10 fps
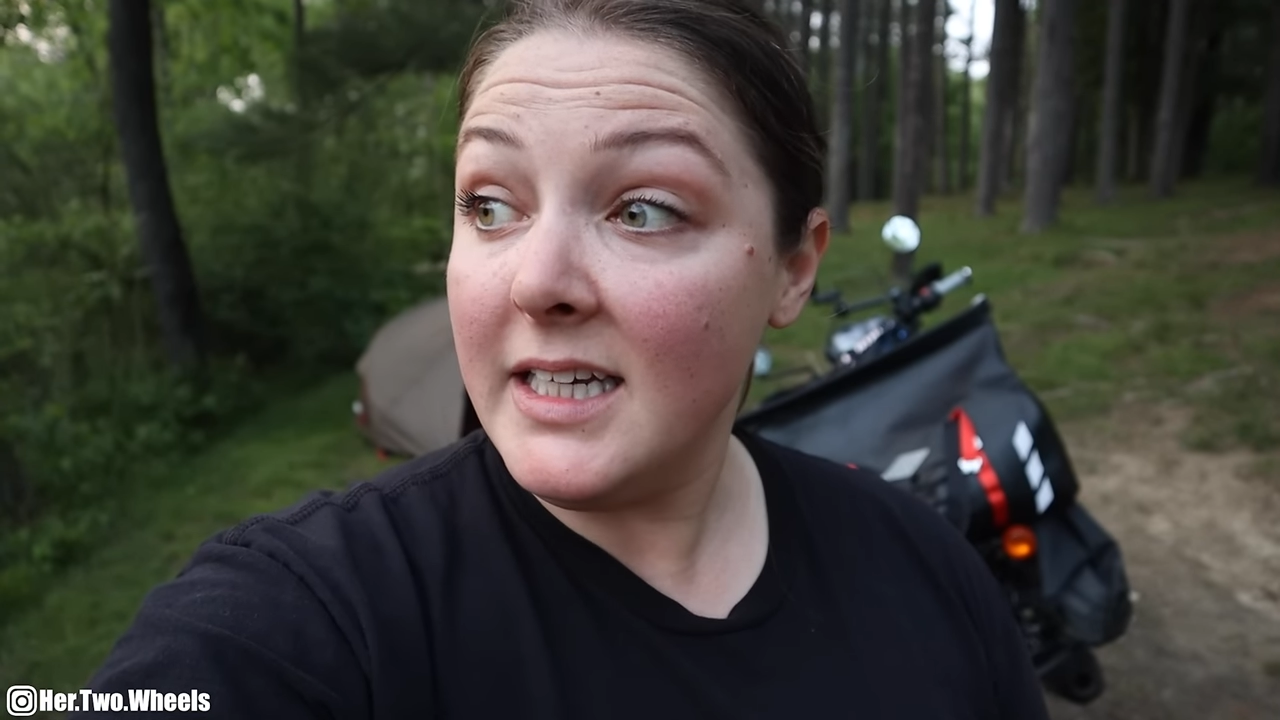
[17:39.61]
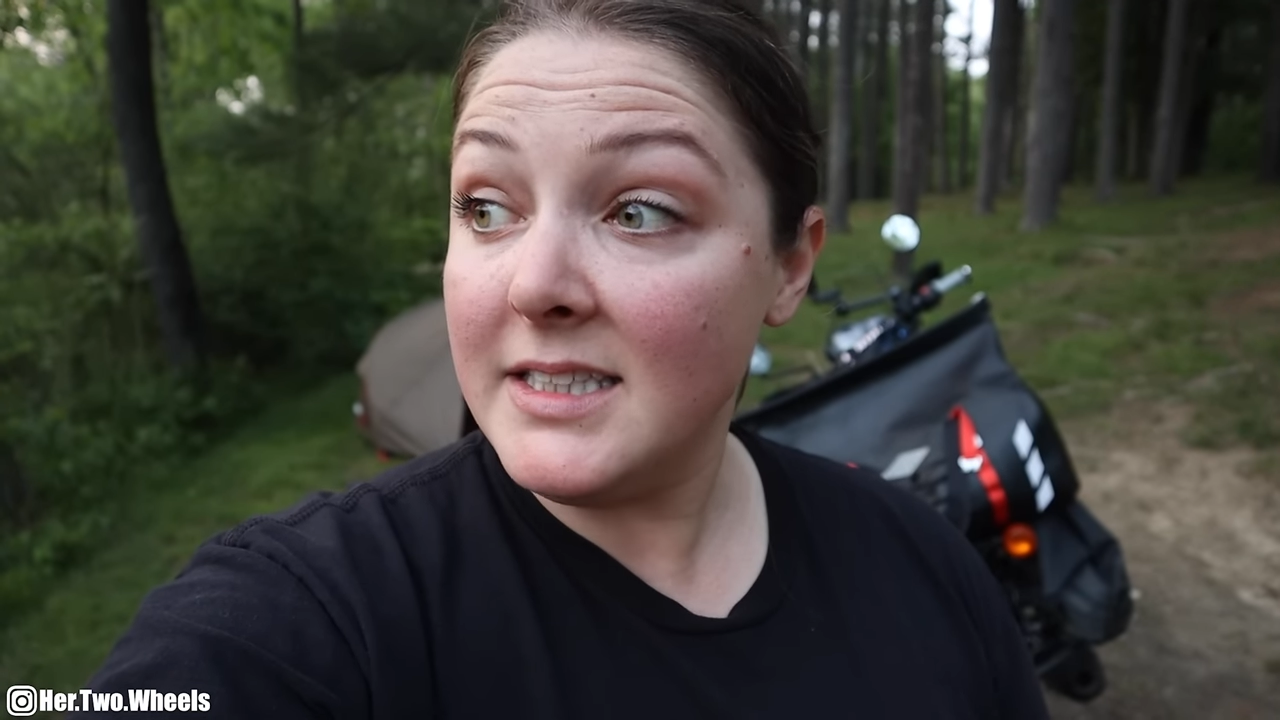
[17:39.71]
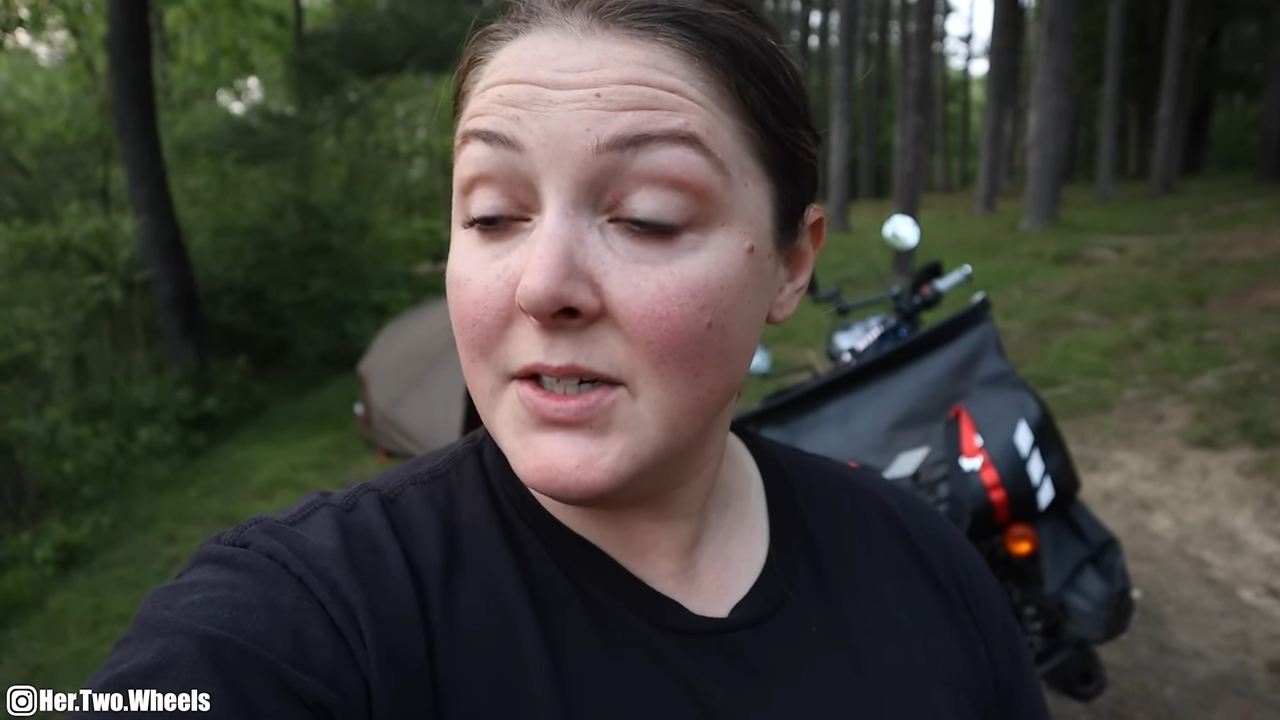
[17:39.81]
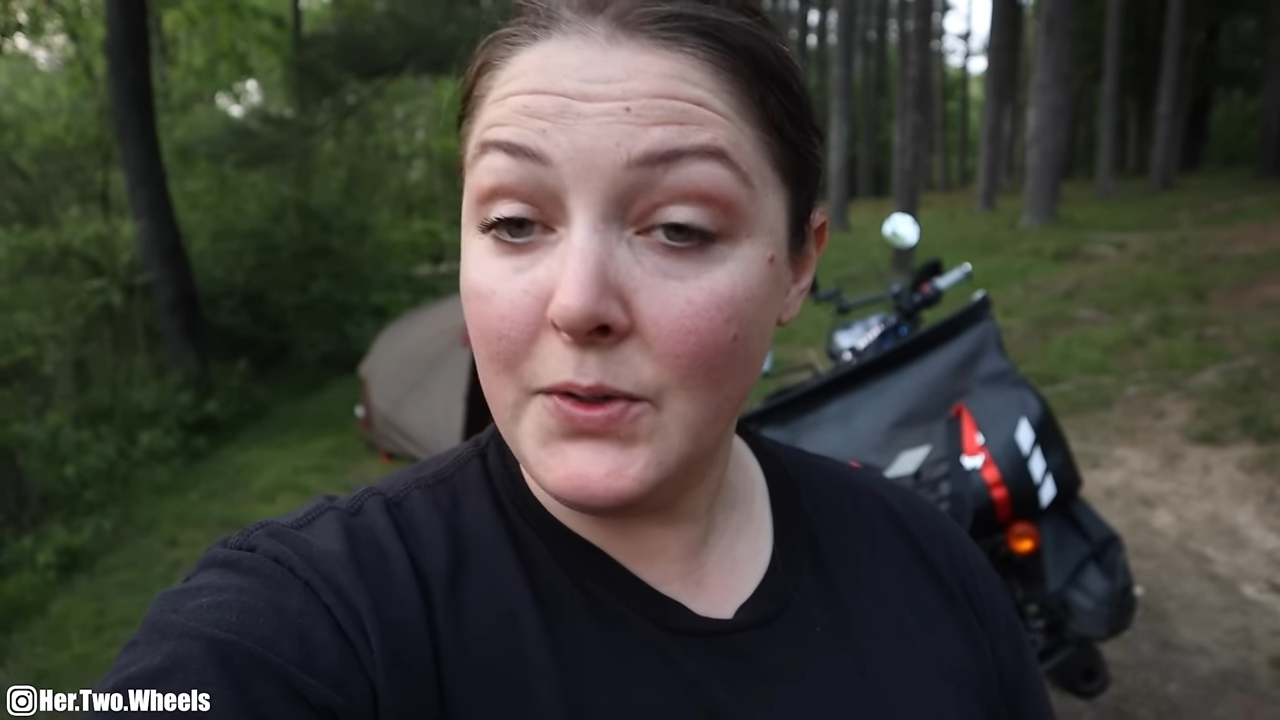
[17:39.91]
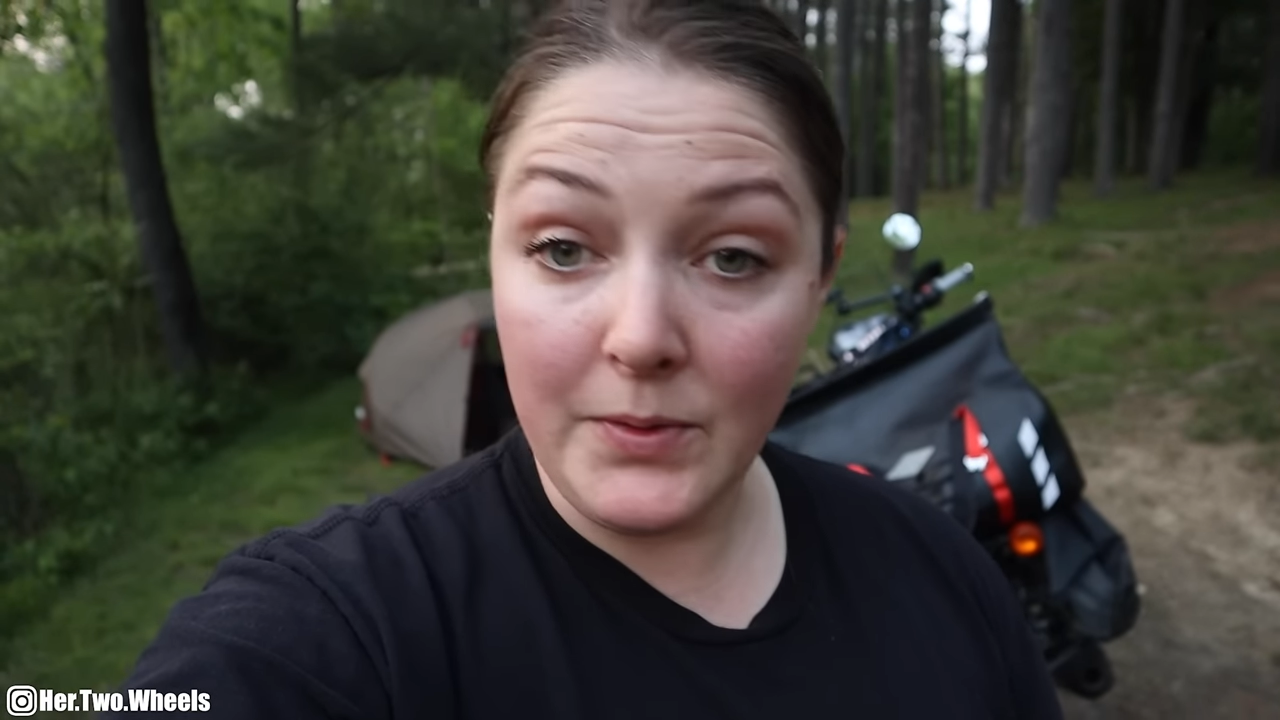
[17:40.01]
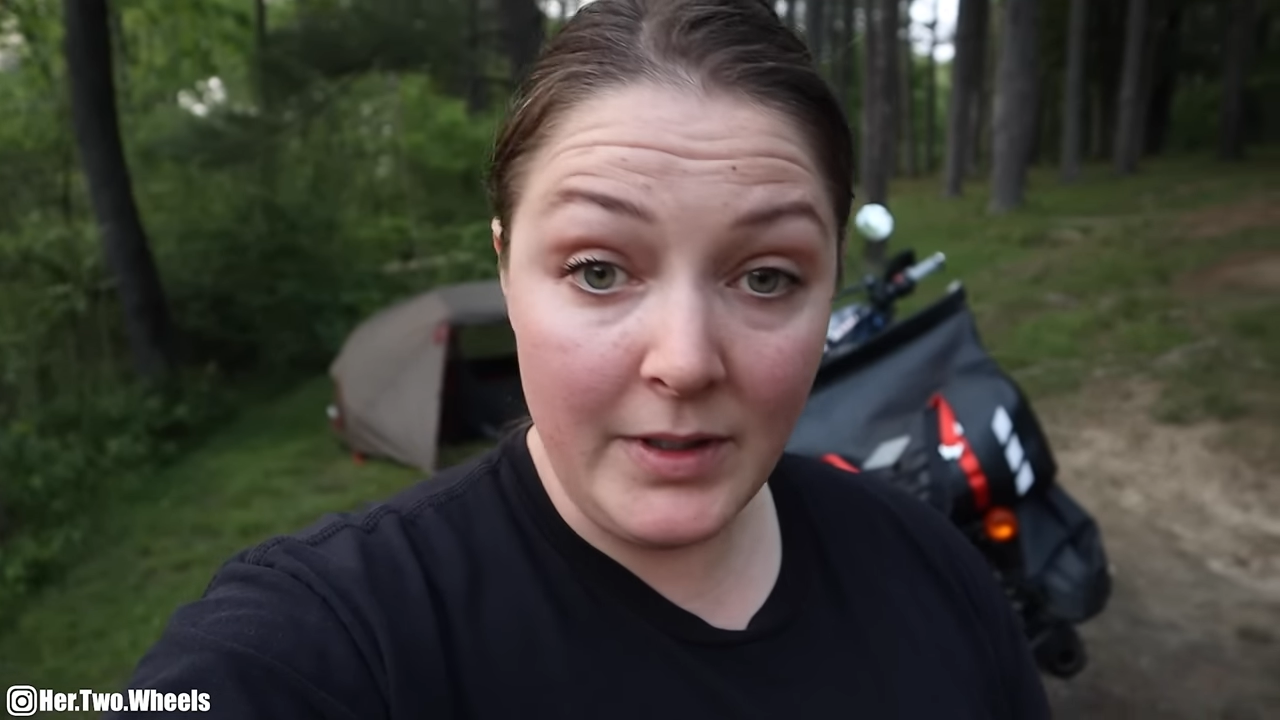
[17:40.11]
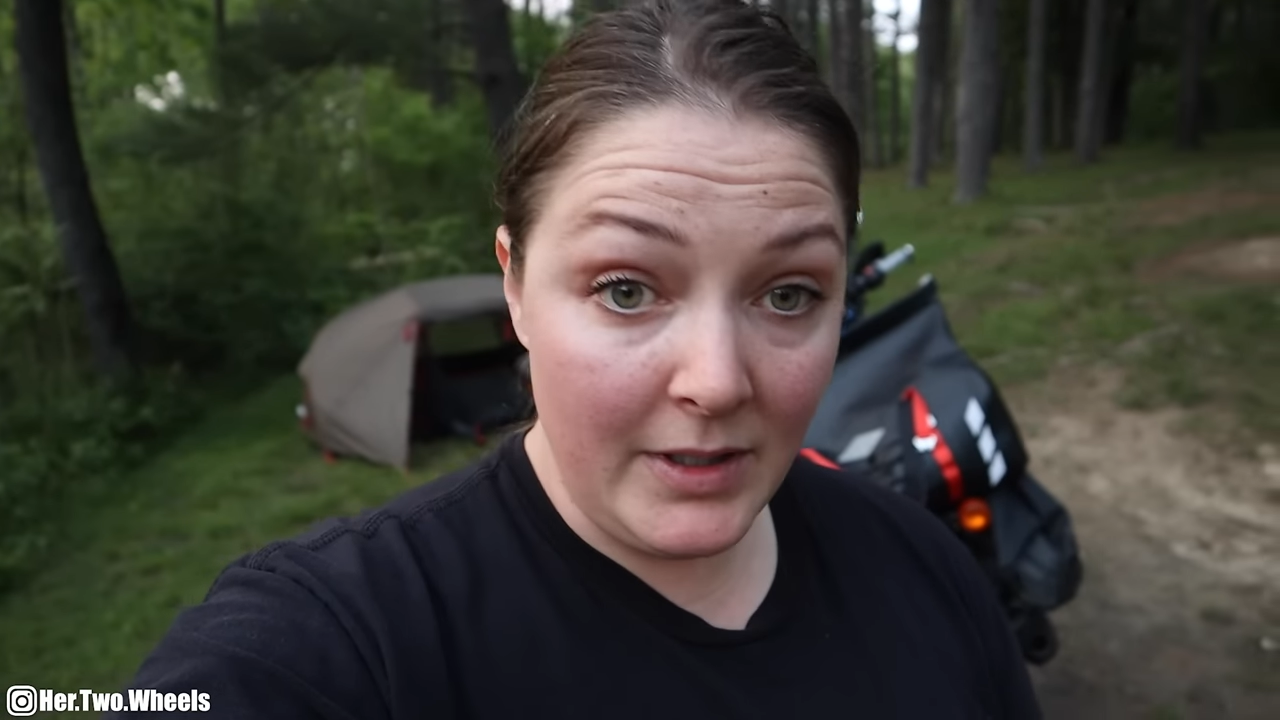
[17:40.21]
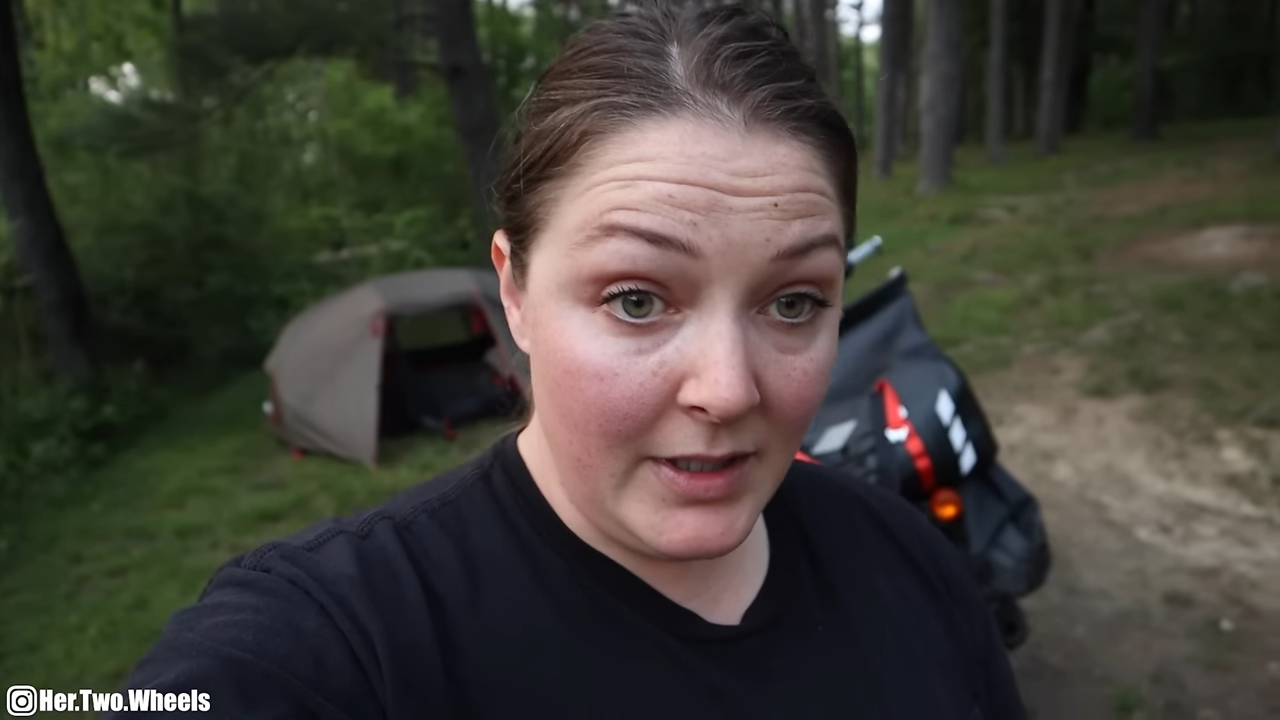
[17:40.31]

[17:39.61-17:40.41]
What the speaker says: So